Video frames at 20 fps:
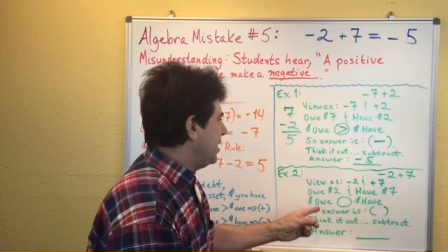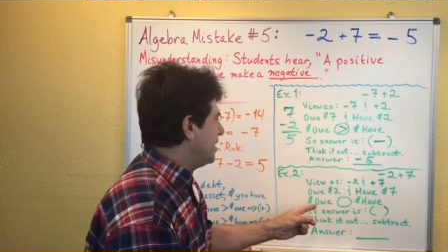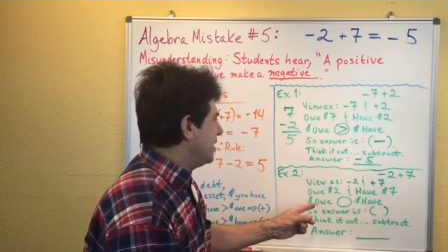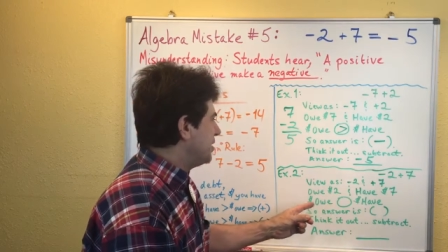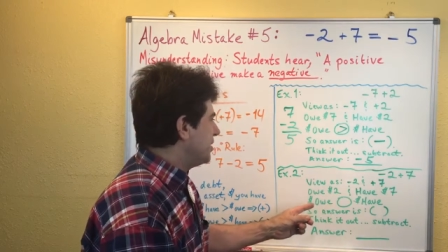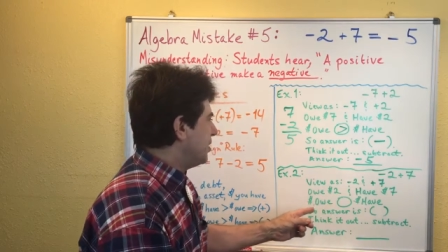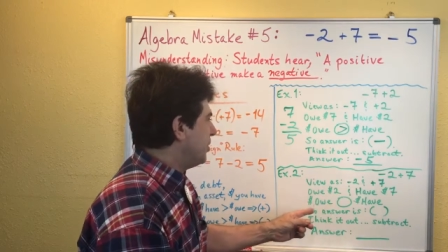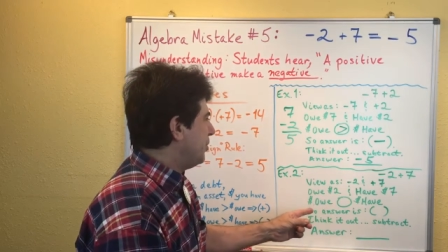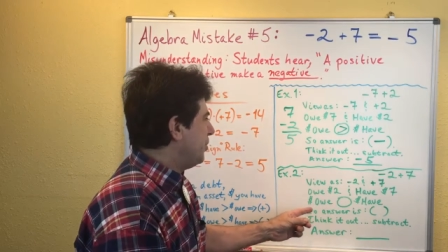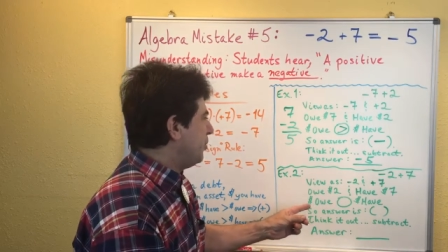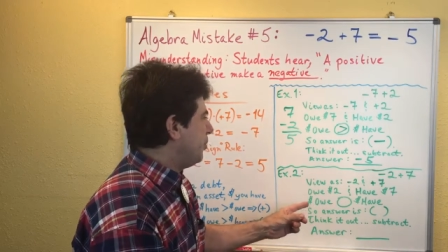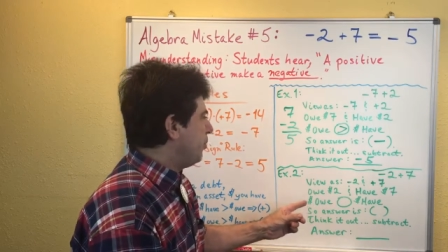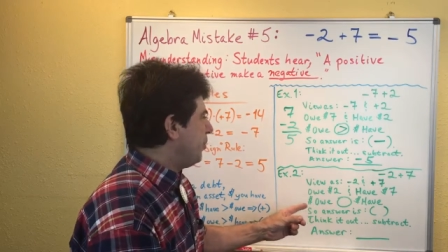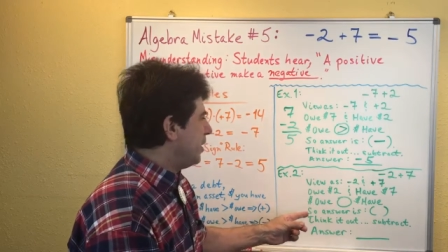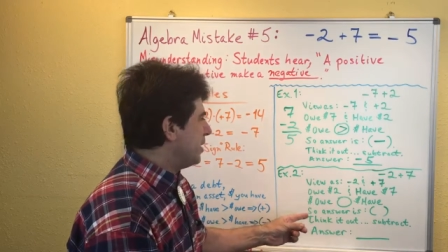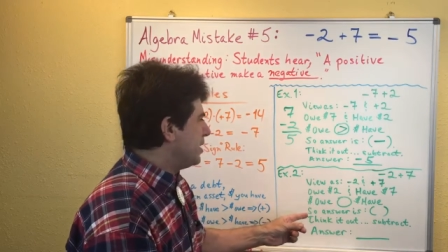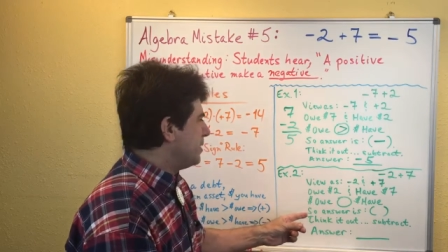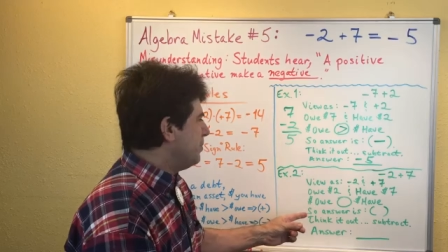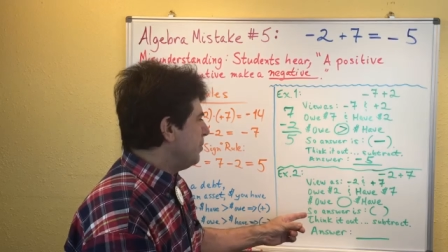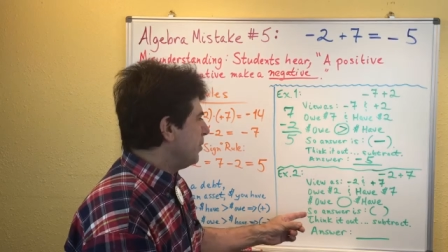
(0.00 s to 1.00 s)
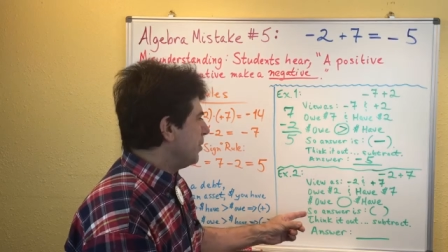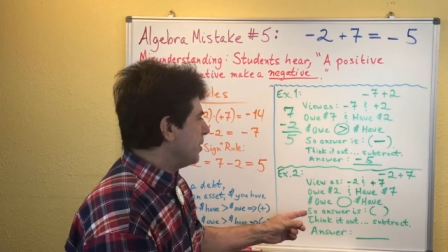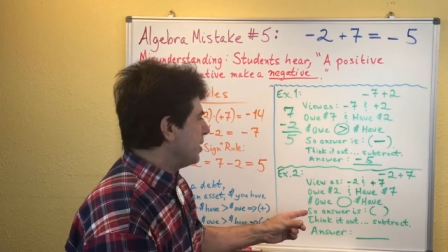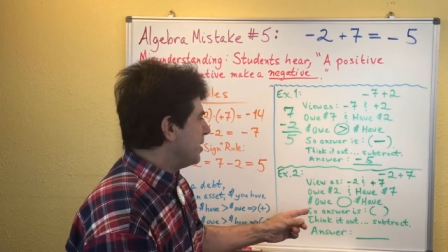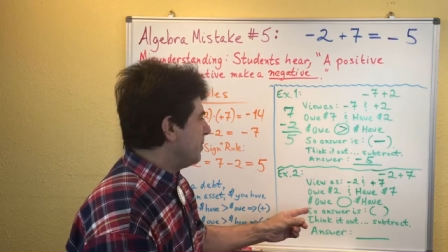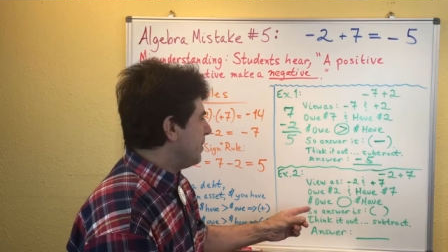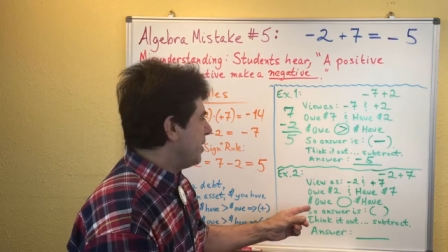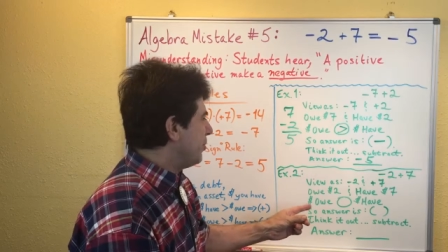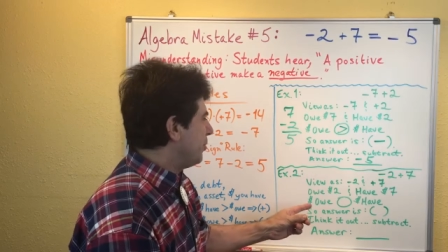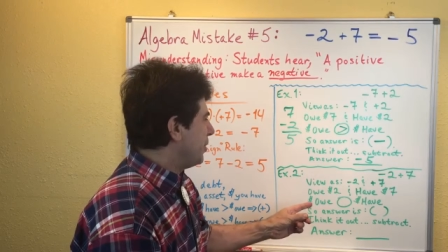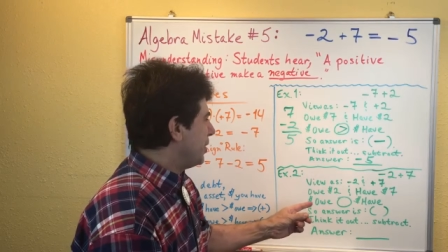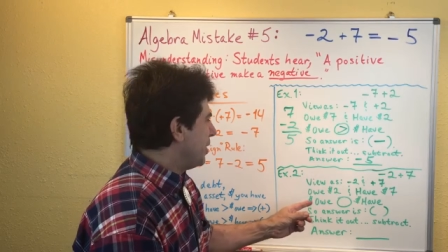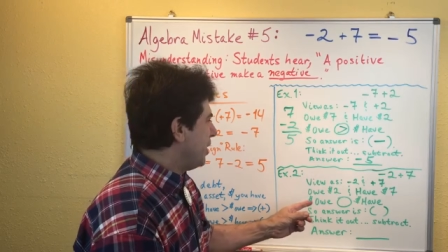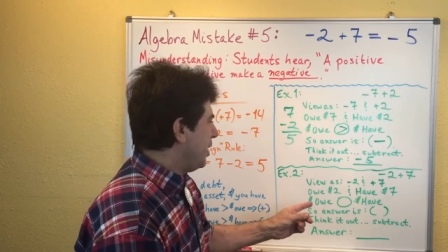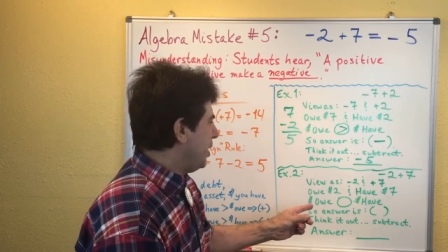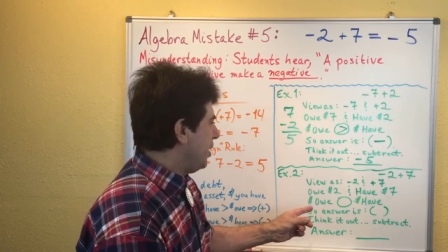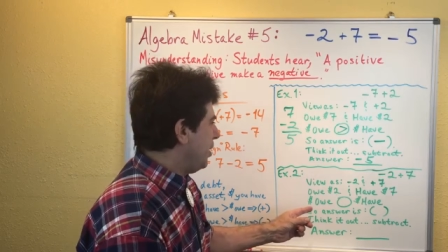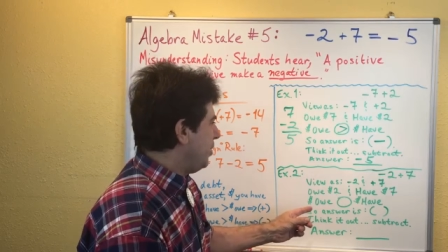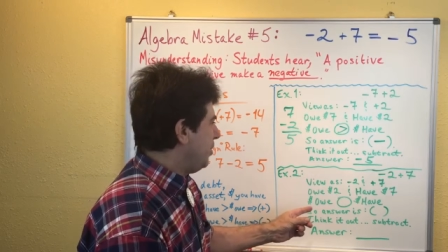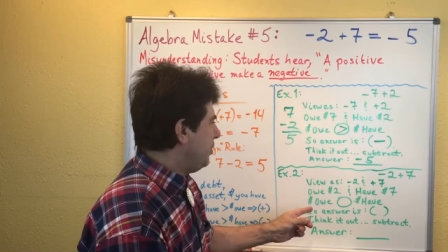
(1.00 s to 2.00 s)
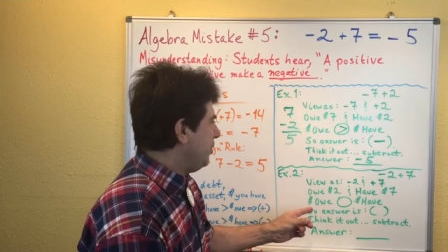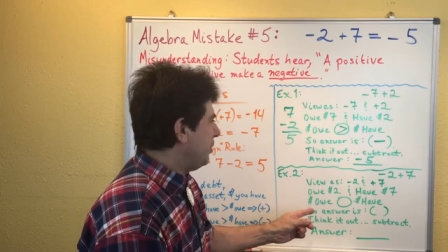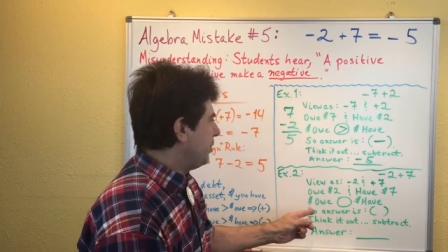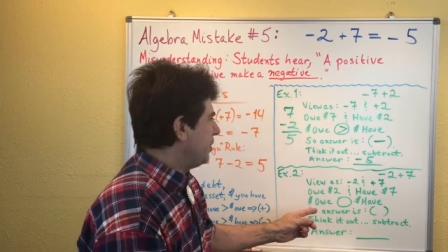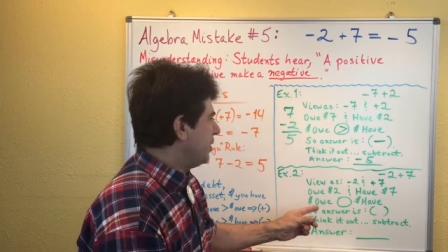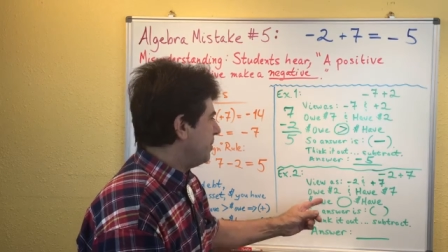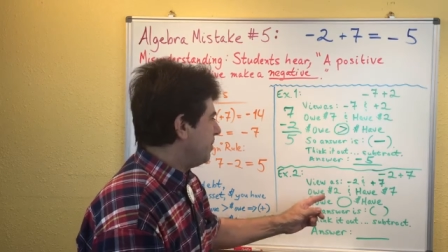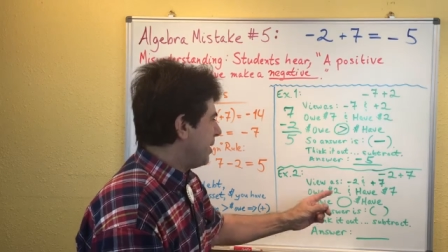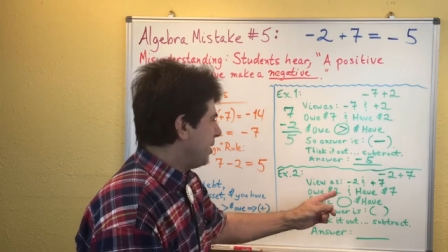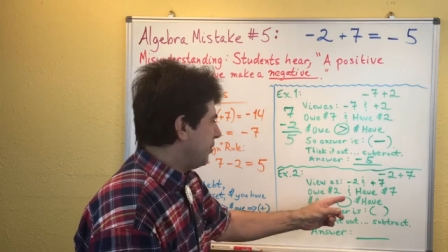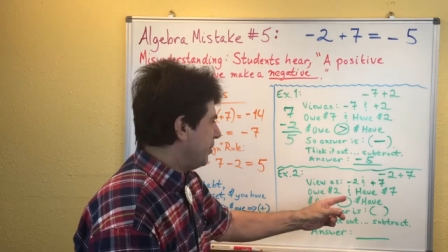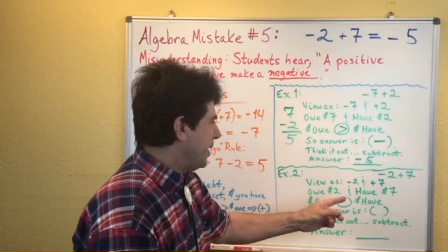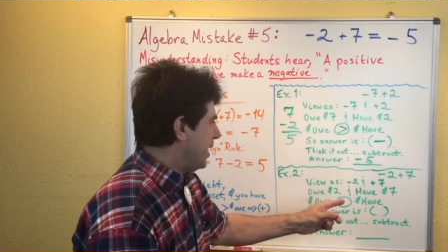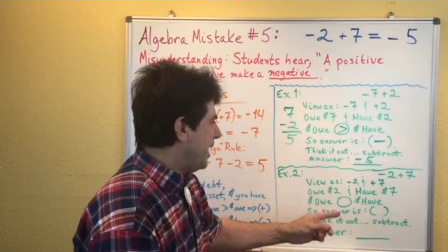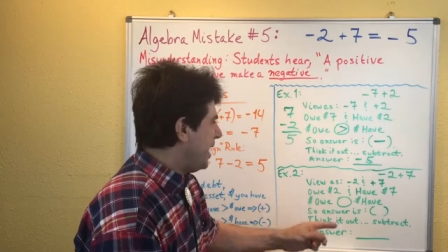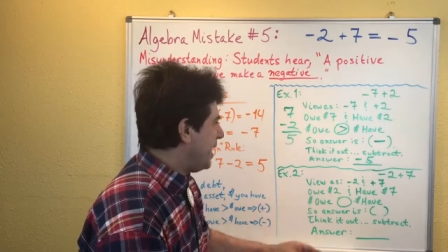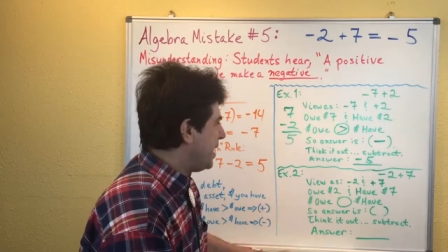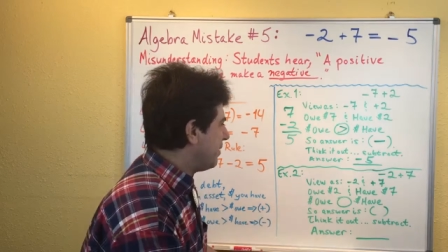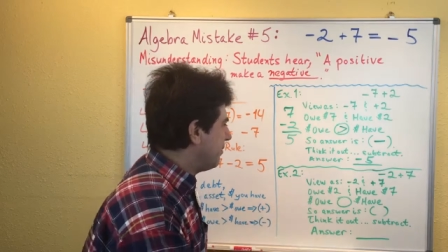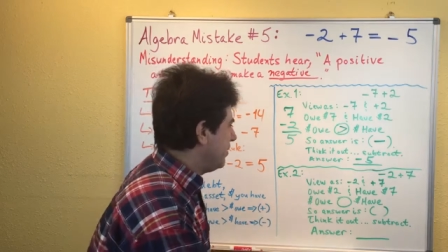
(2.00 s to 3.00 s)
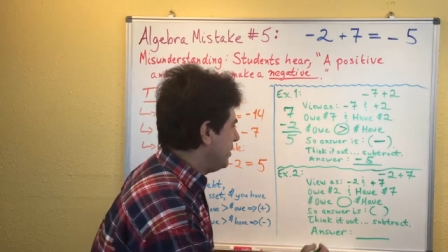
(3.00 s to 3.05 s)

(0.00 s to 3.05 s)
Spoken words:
So what's more, the amount we owe or the amount we have?